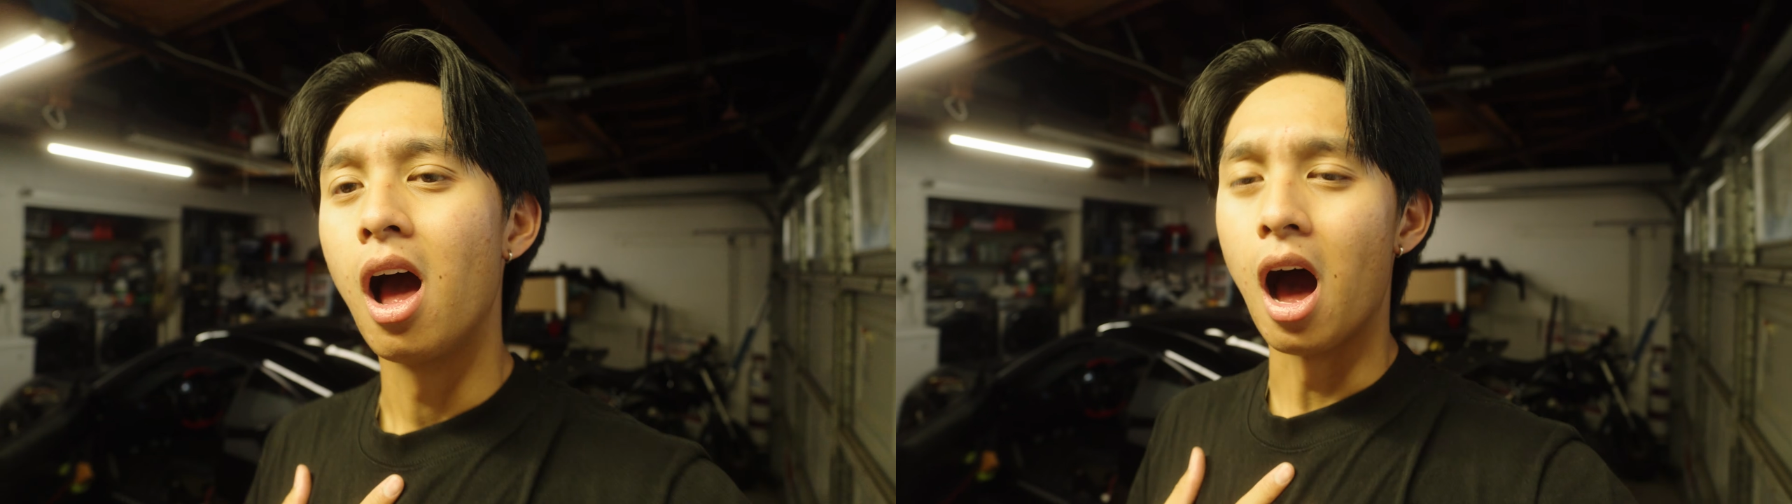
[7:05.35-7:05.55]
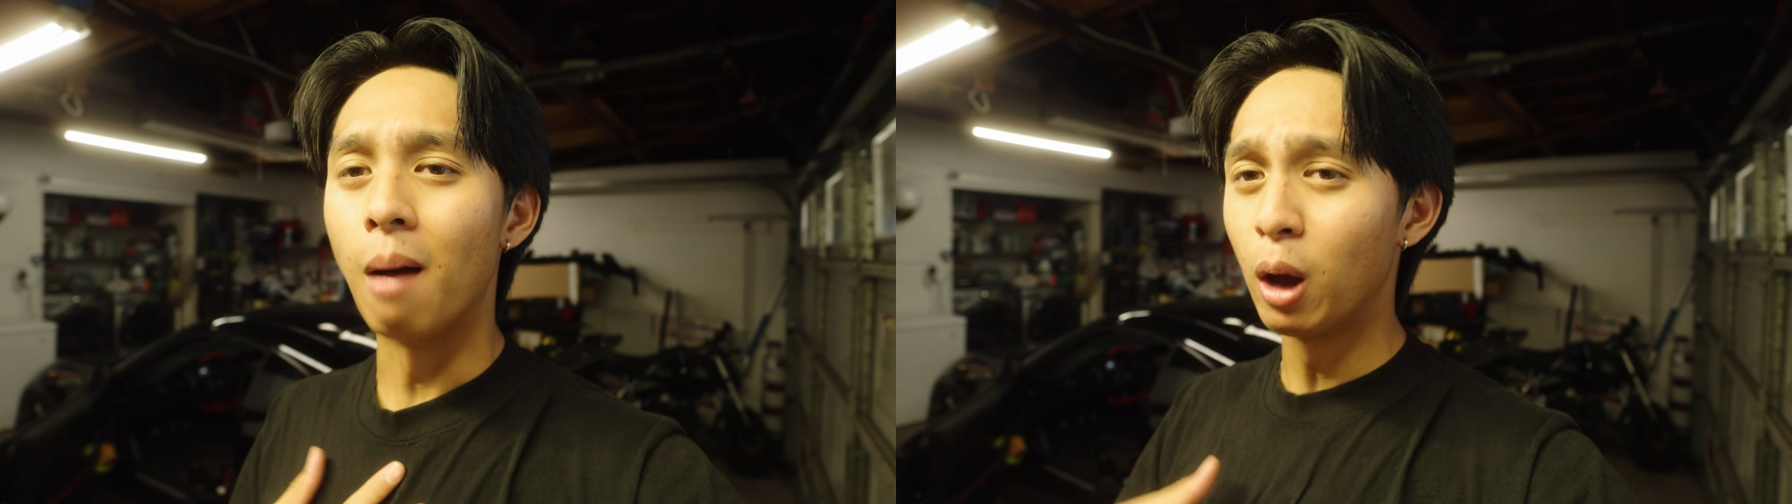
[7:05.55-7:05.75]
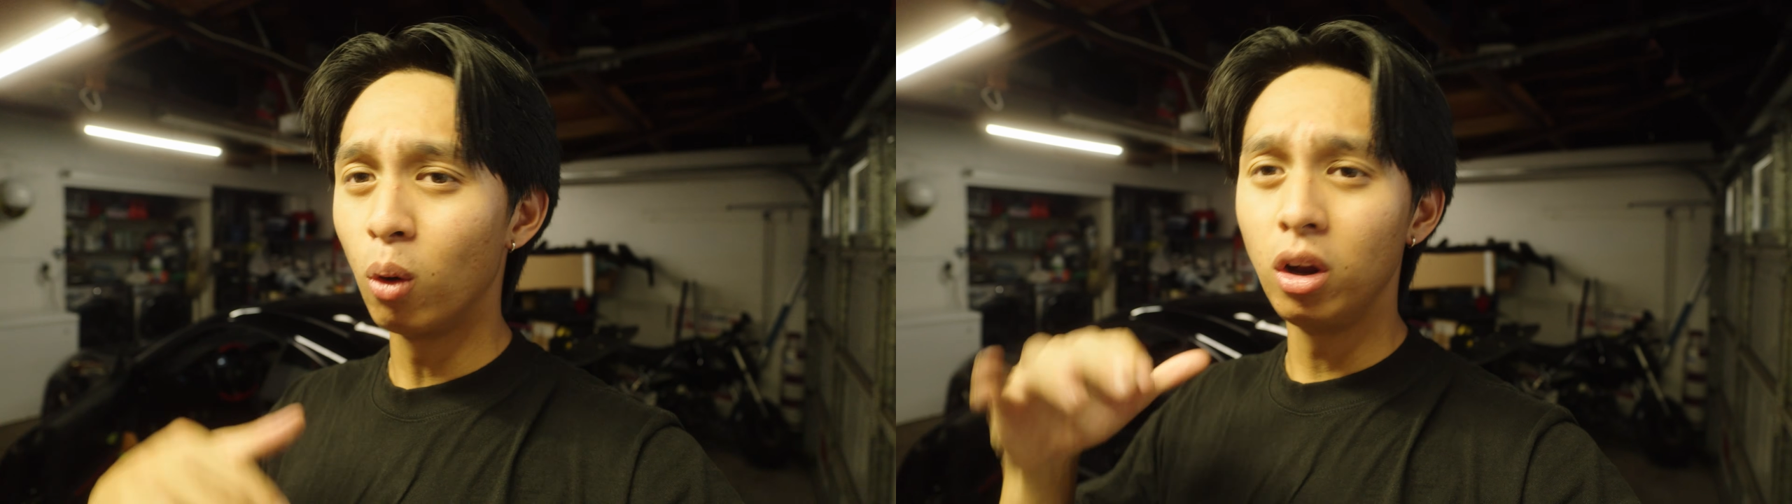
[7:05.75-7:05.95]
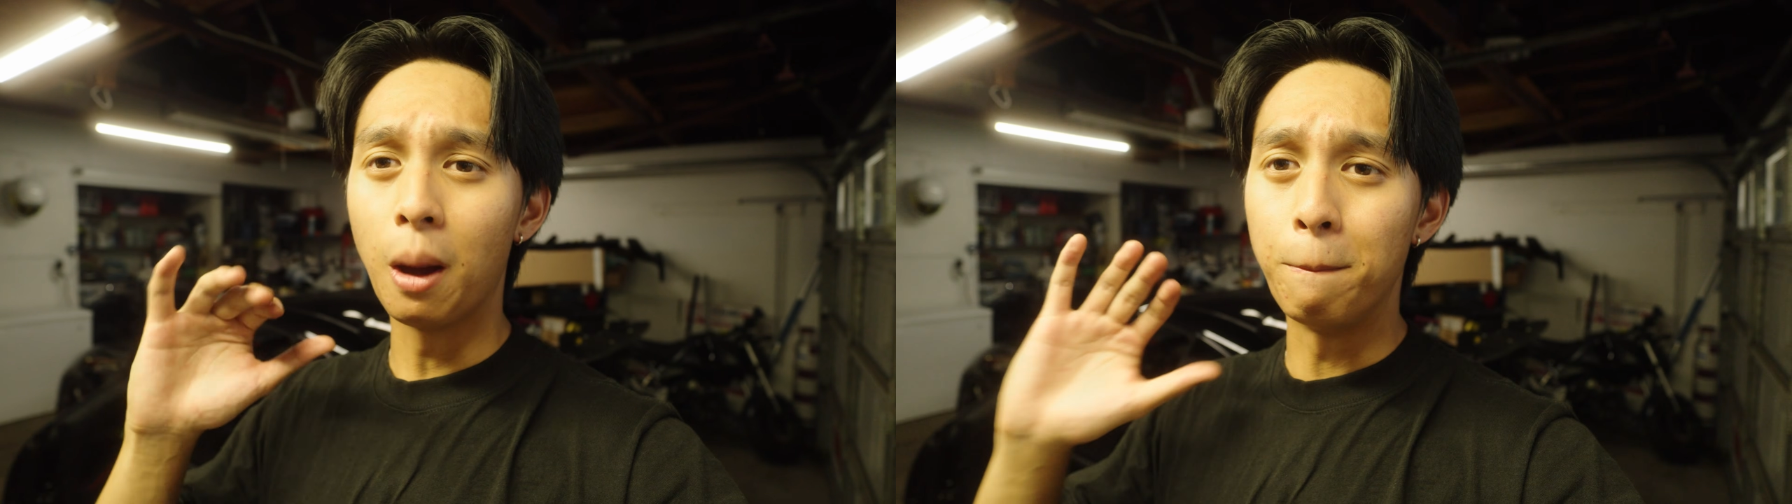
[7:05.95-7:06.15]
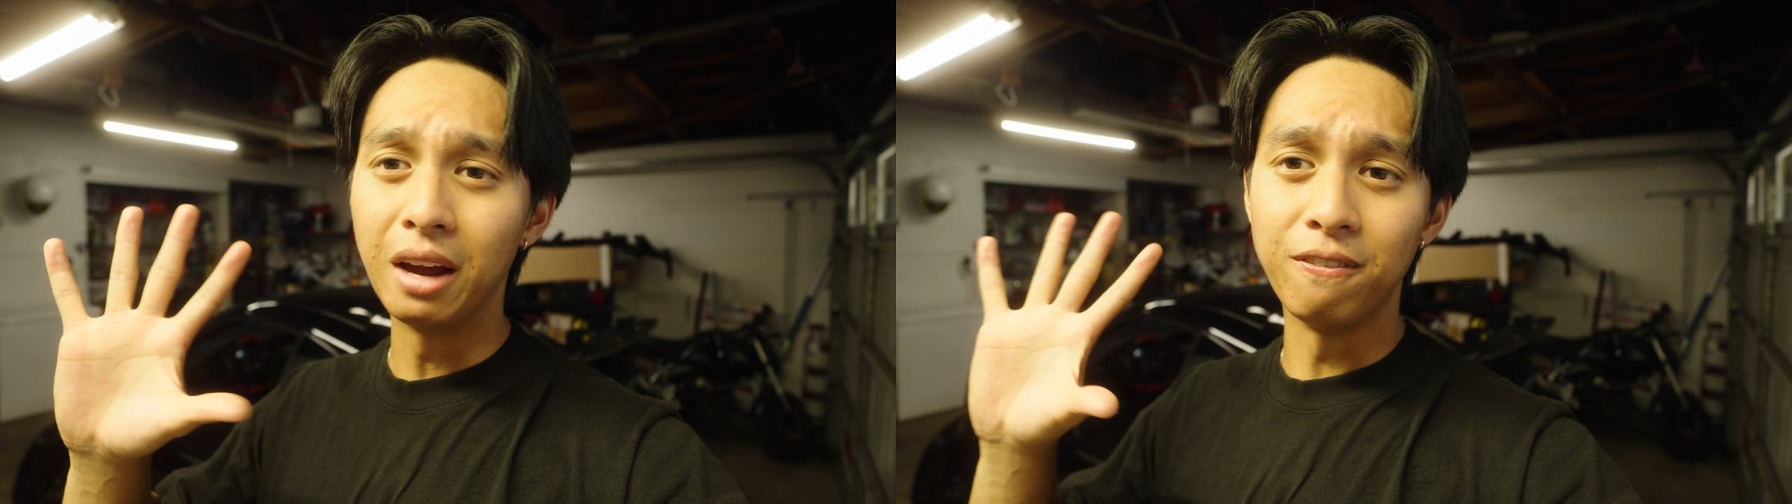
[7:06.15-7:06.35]
I'm not really a
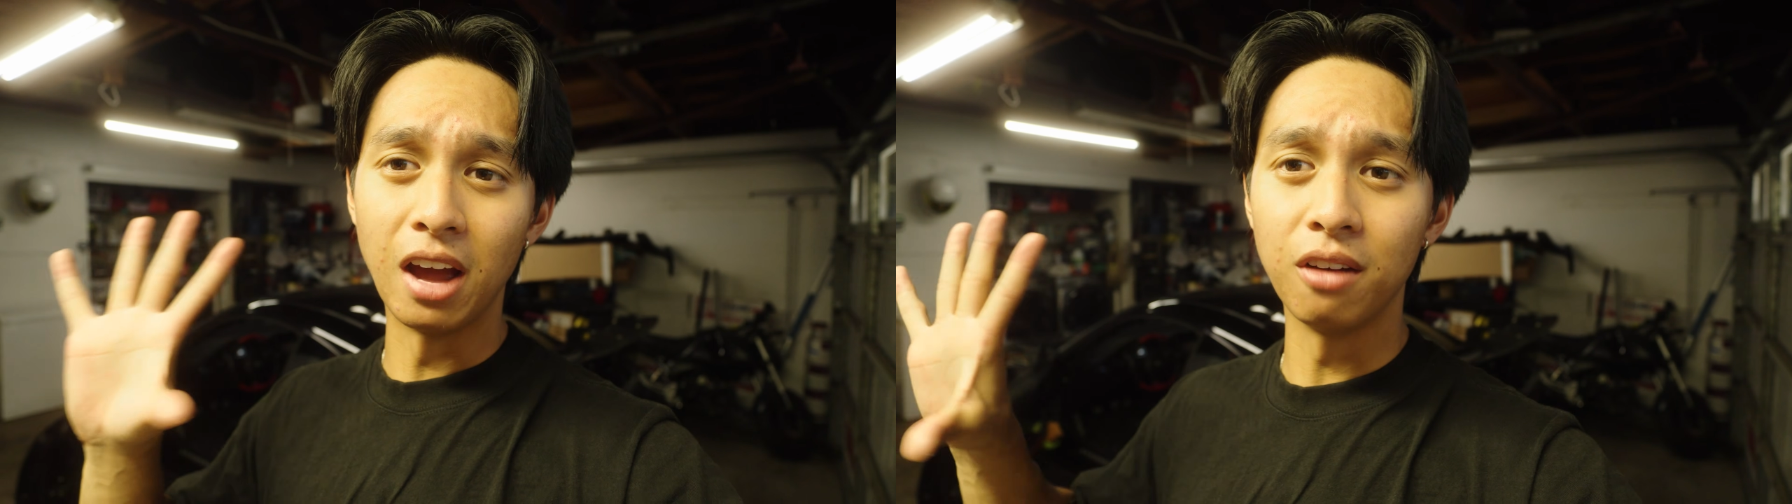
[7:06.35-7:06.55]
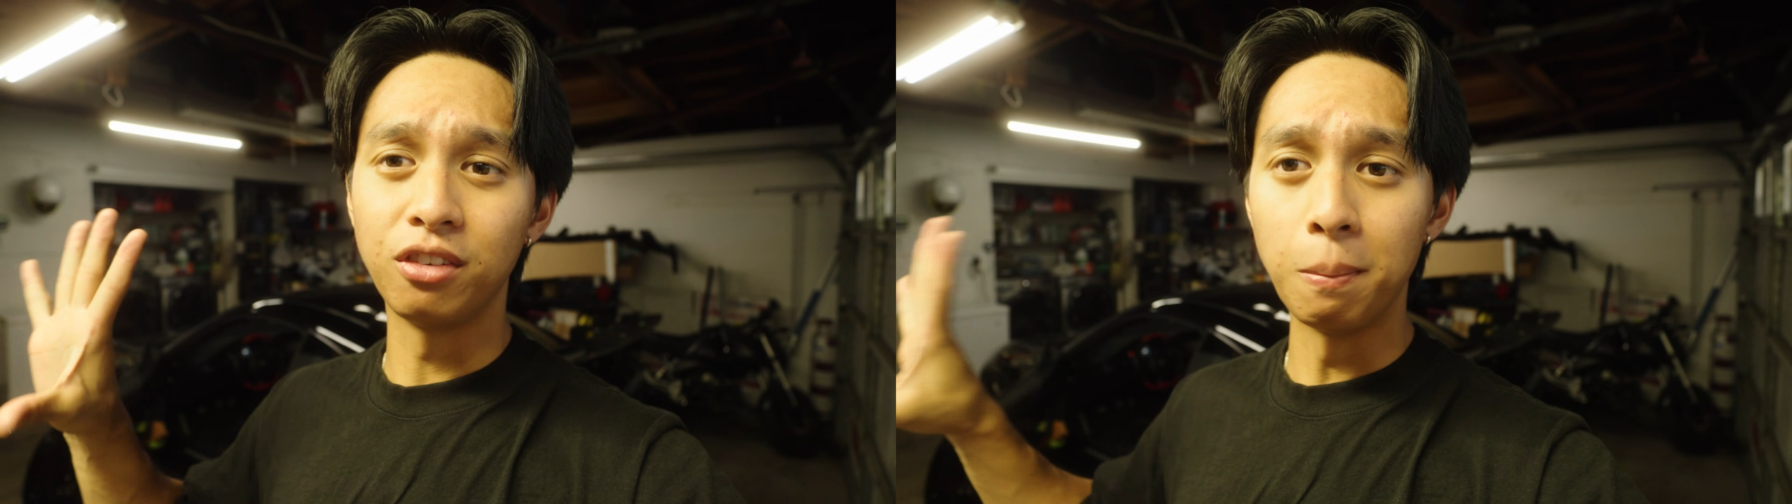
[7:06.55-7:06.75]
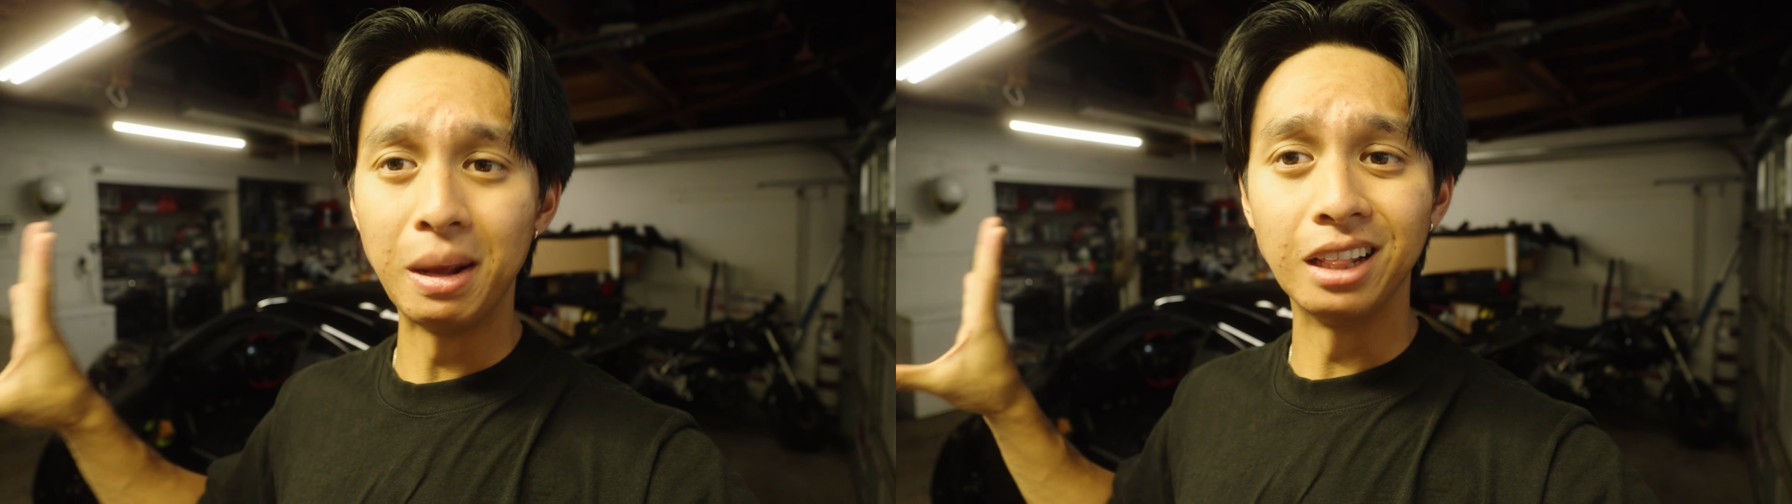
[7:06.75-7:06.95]
big fan of keeping